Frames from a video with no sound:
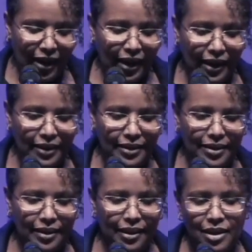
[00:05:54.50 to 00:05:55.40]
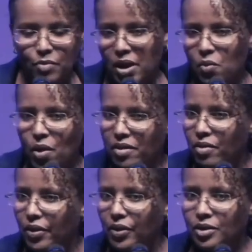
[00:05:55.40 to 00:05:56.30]
And, and you might
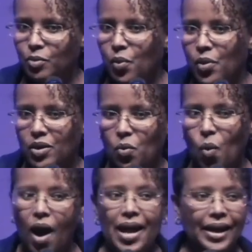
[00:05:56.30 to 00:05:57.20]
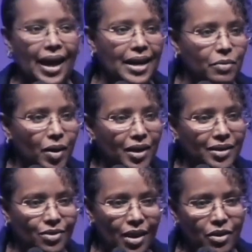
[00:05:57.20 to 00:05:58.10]
wonder at this point why
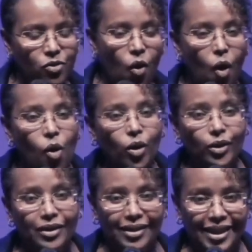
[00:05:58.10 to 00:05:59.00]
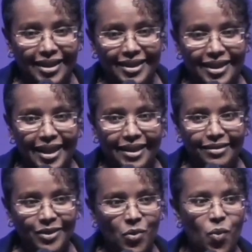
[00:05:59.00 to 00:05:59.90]
landmines, right? Of all things
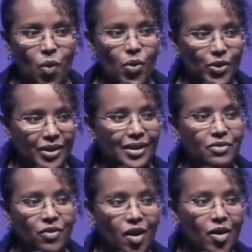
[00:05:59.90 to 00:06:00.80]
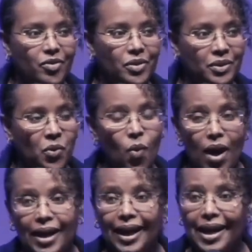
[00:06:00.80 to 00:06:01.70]
that wars involve,
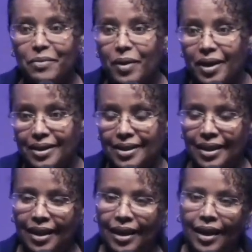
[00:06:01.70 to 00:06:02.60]
why landmines?